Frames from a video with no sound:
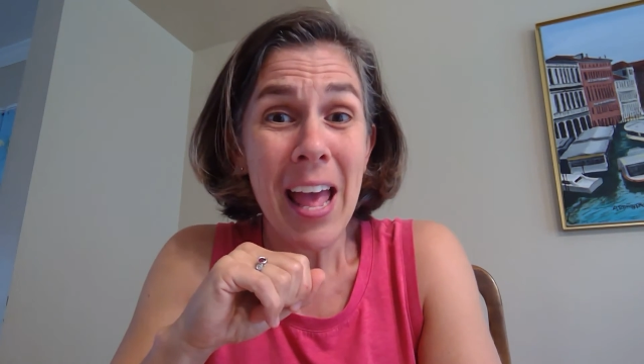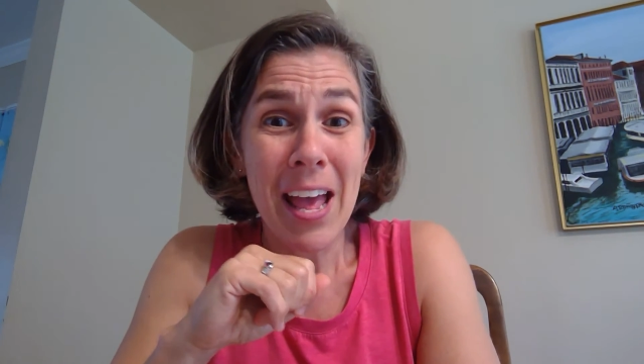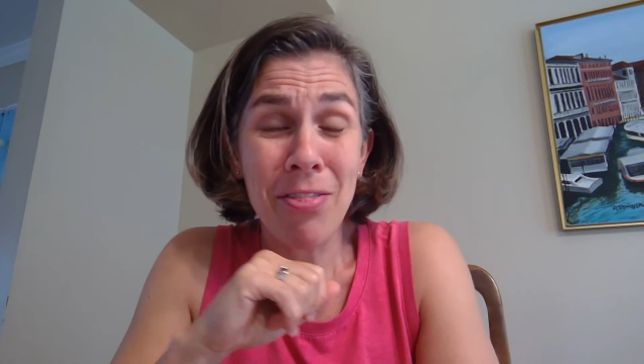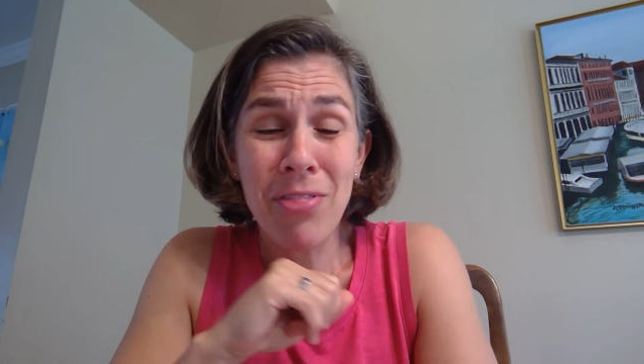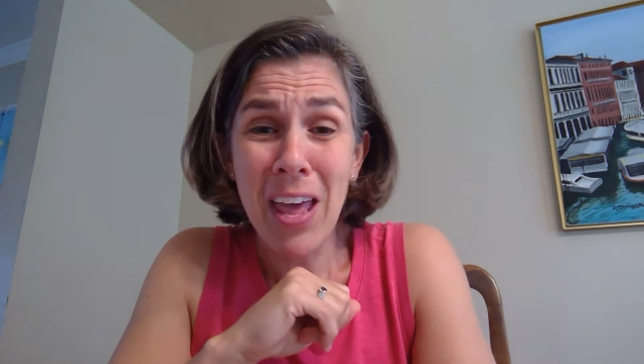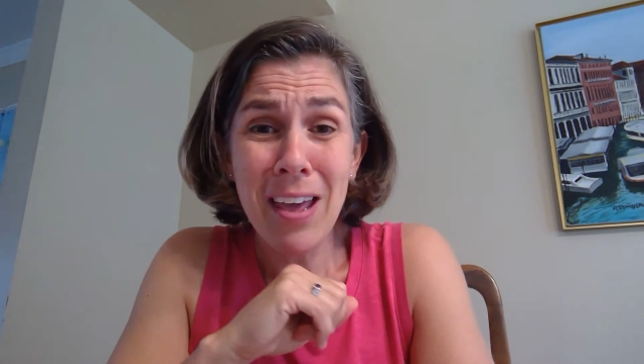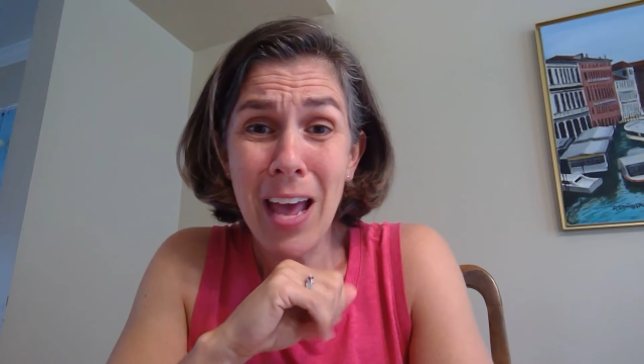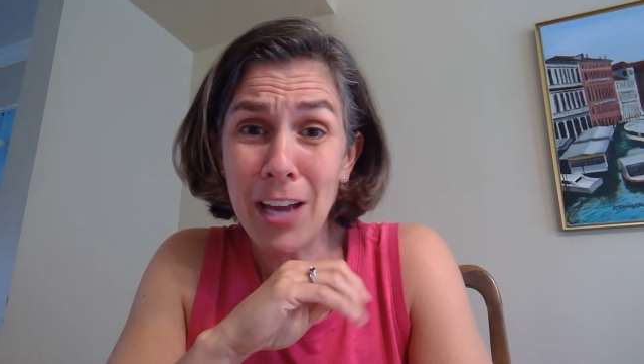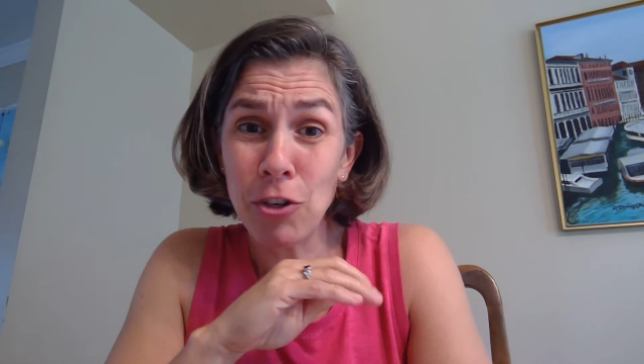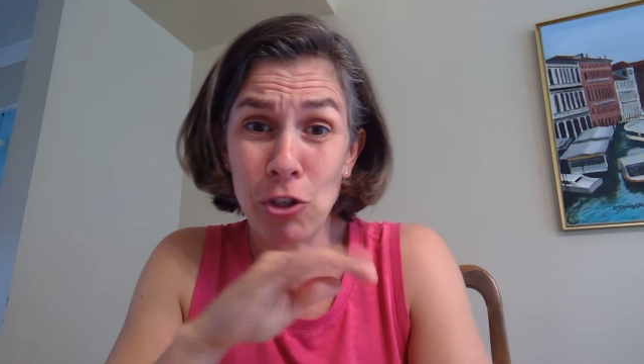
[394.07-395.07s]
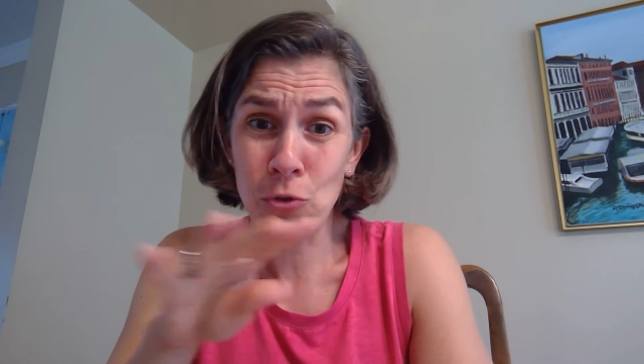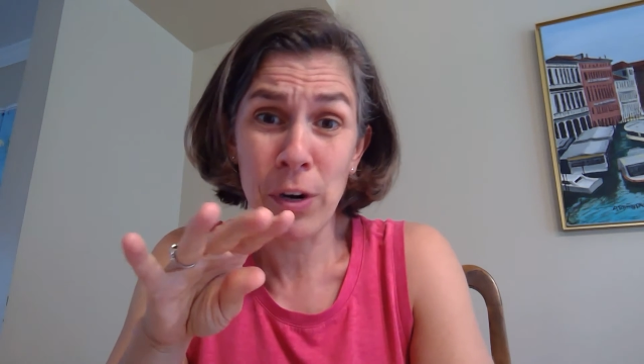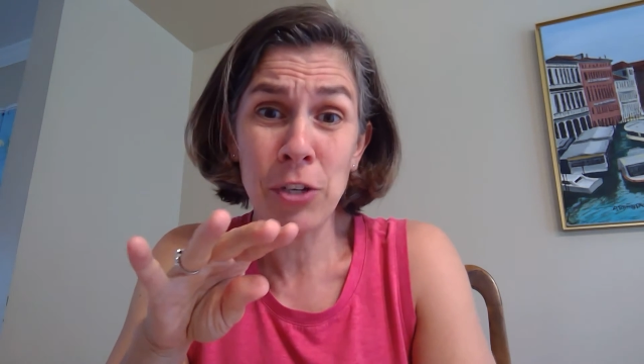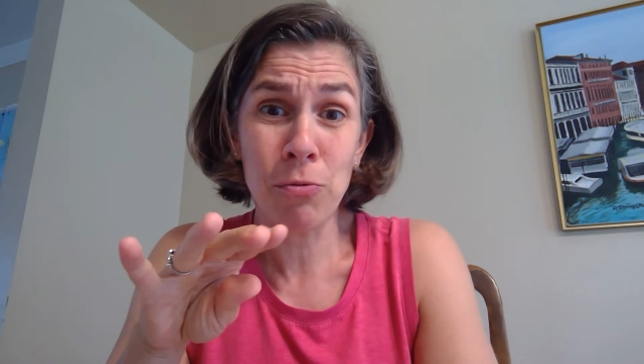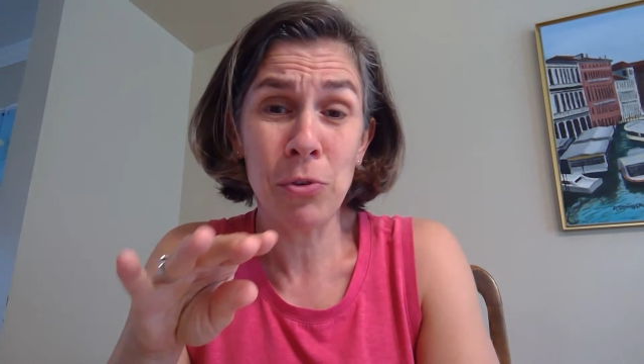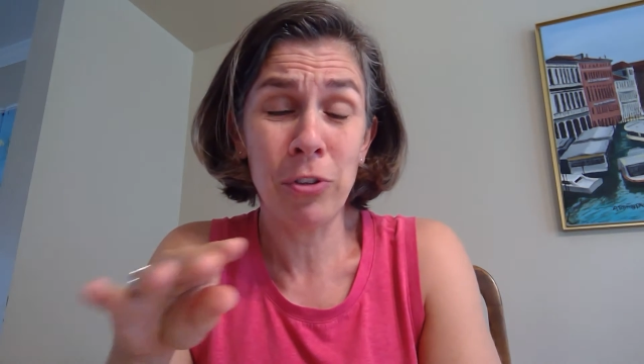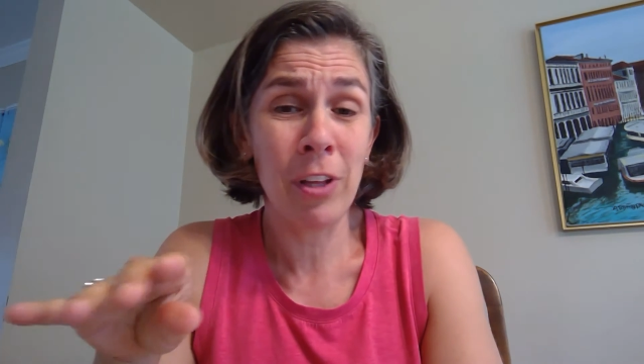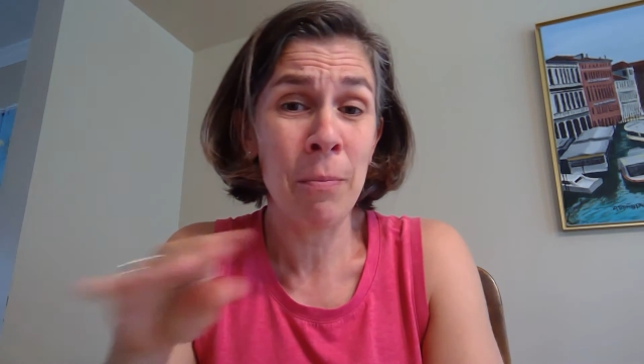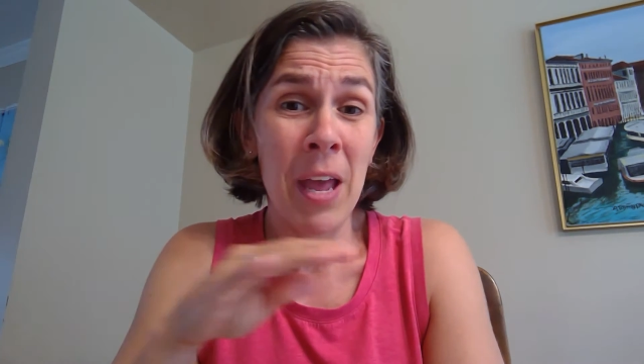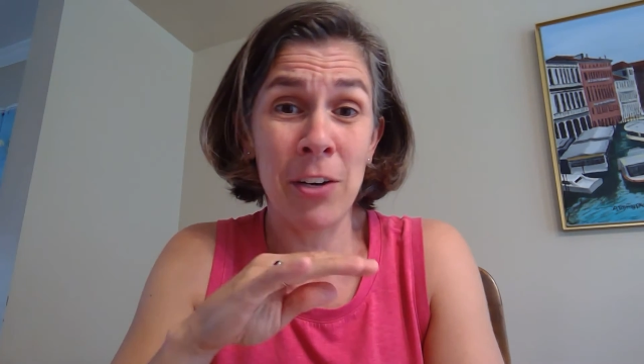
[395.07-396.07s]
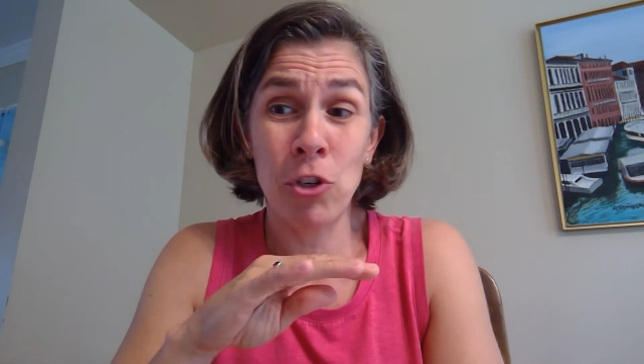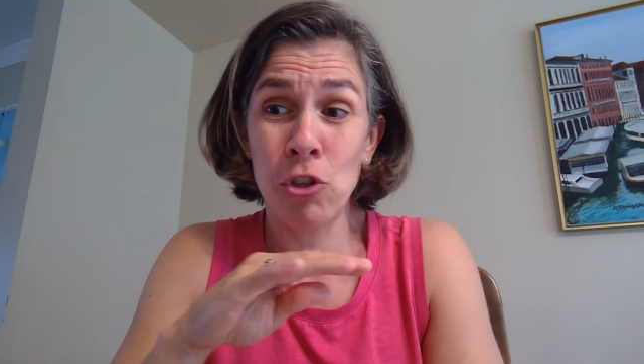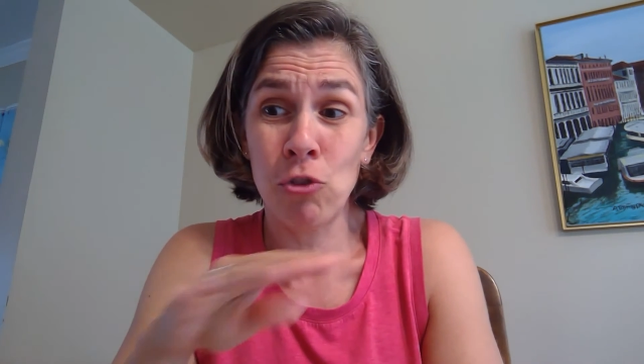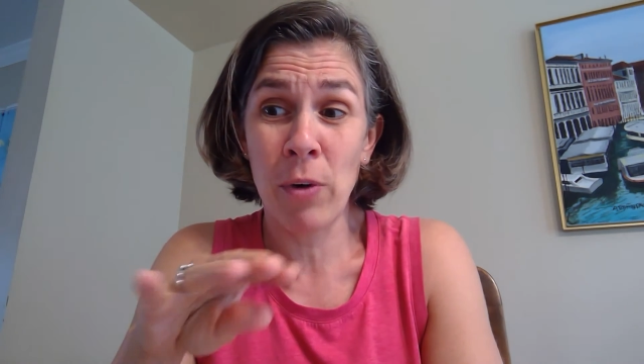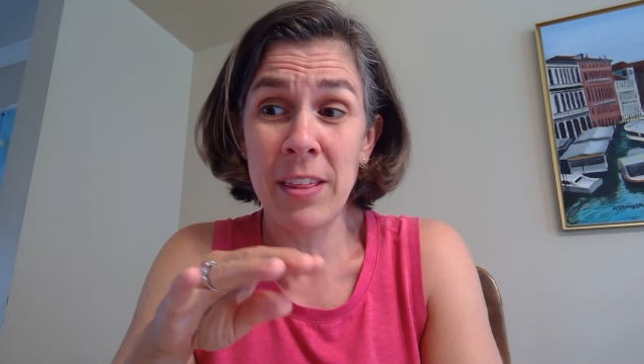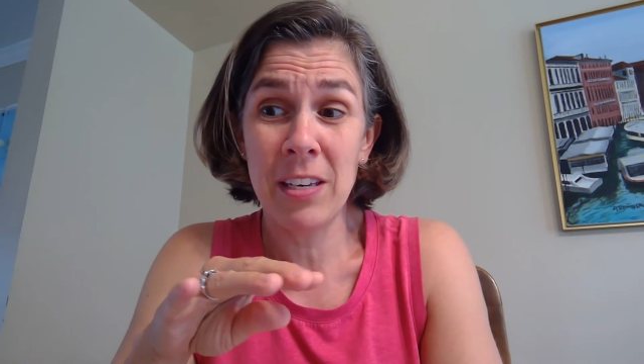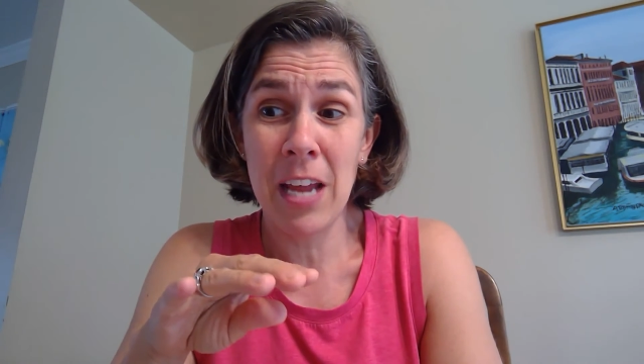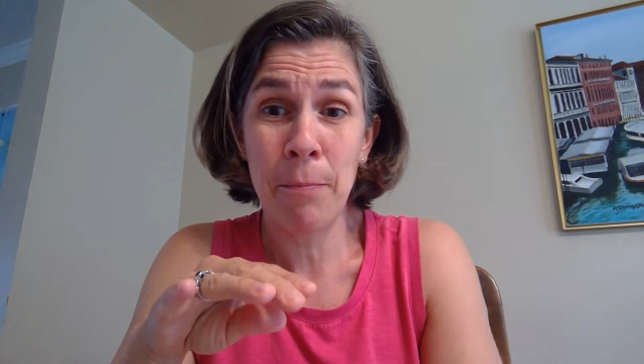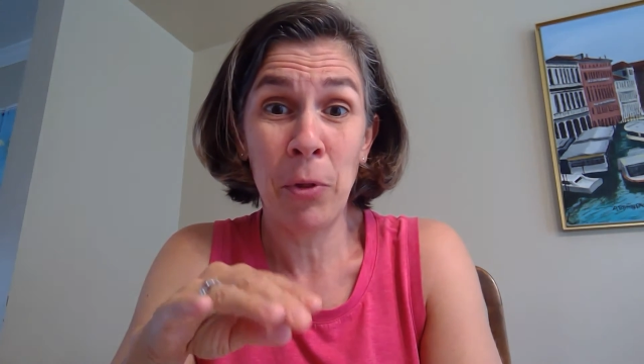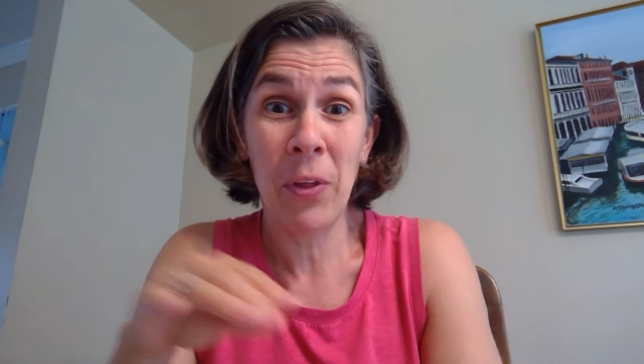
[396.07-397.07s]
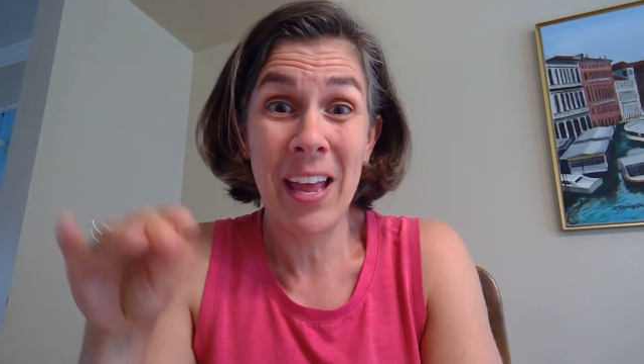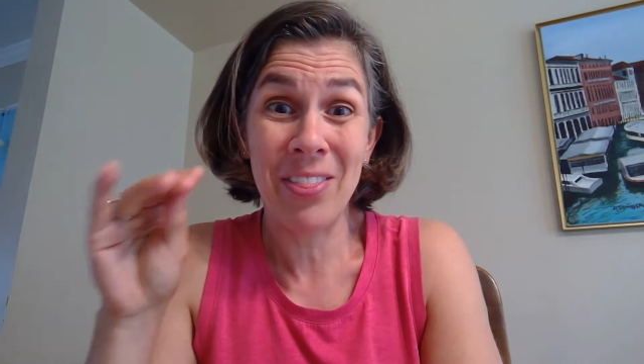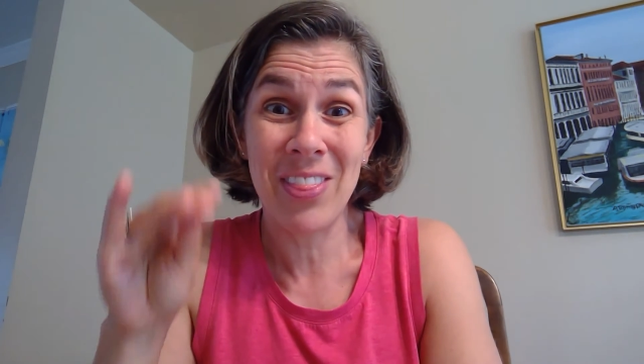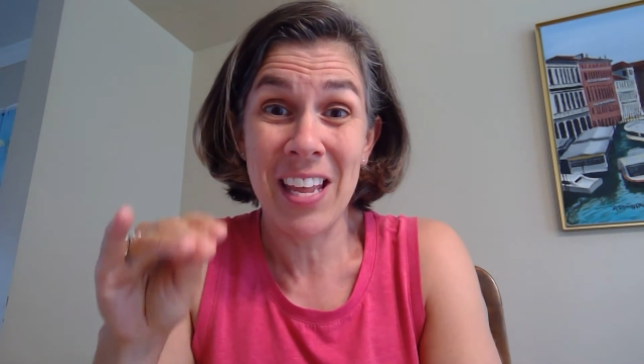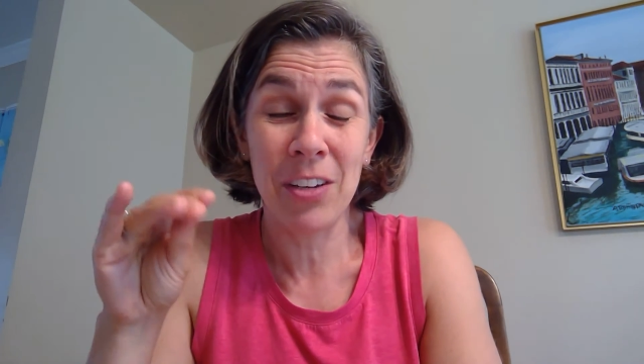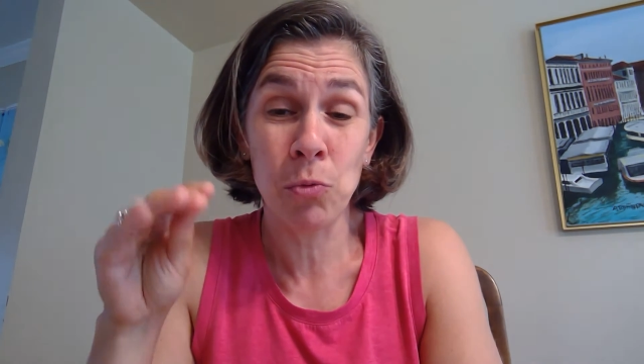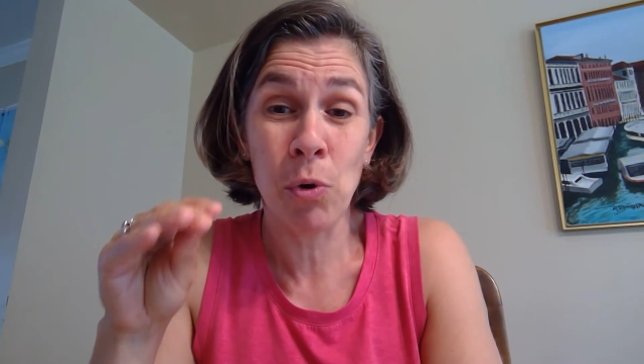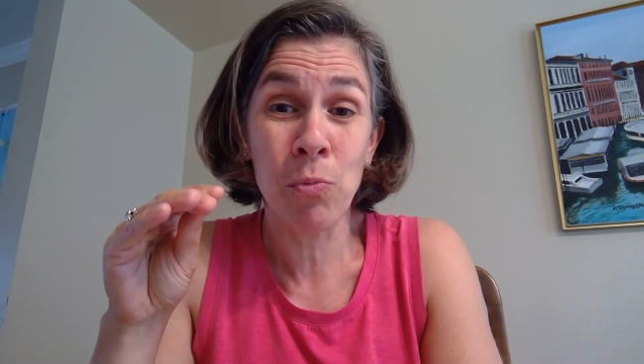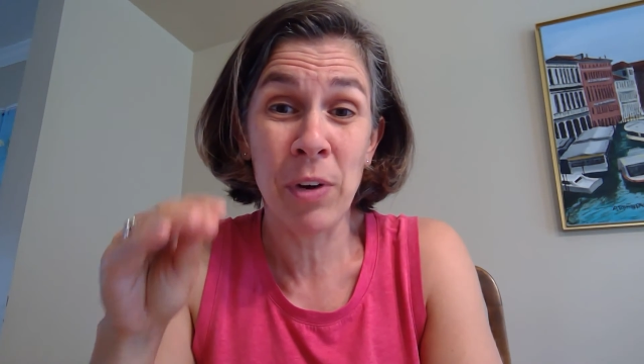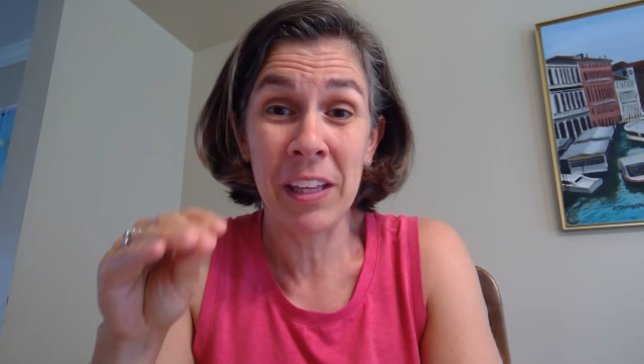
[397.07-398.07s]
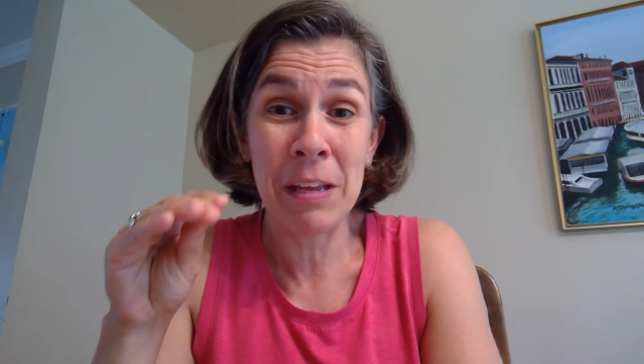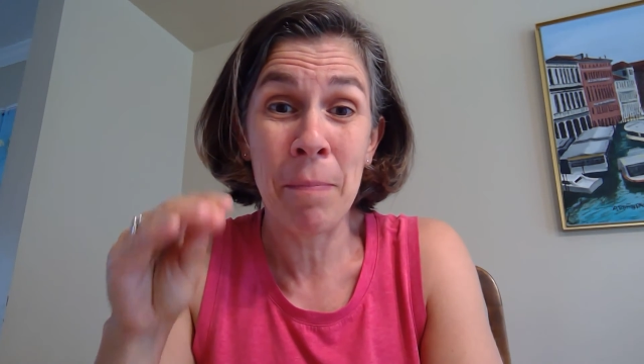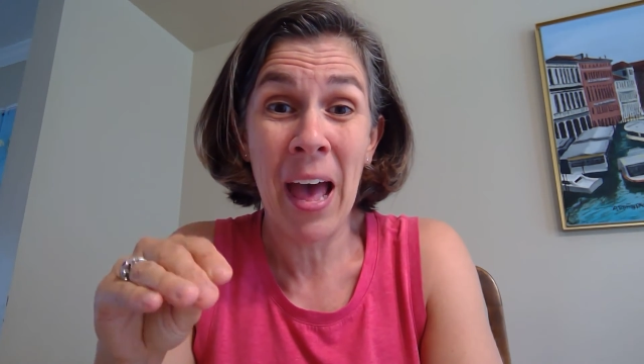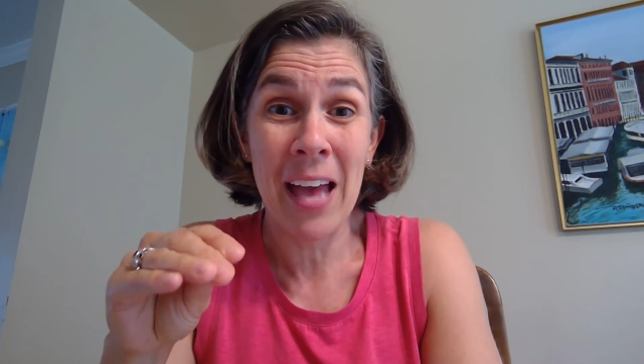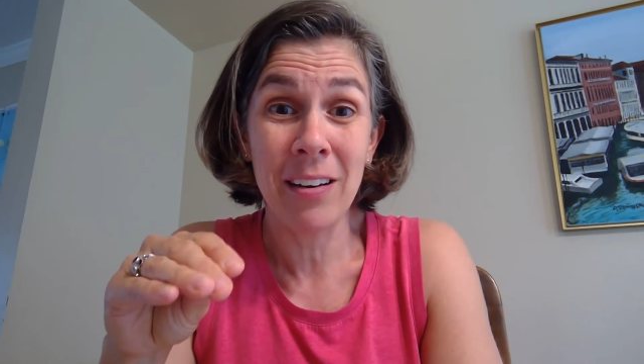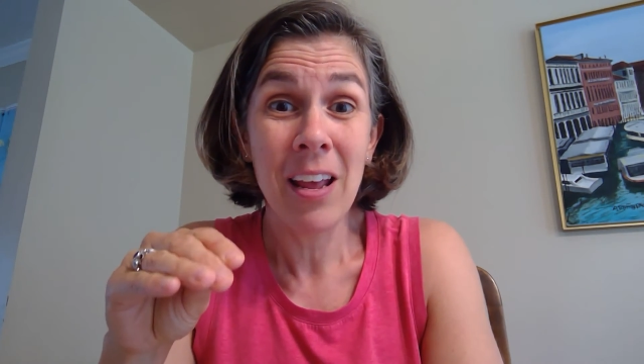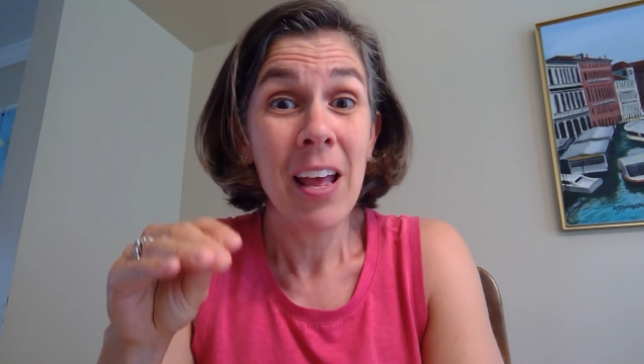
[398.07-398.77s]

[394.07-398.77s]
And they had destroyed Jerusalem and destroyed the temple, and things were really bad.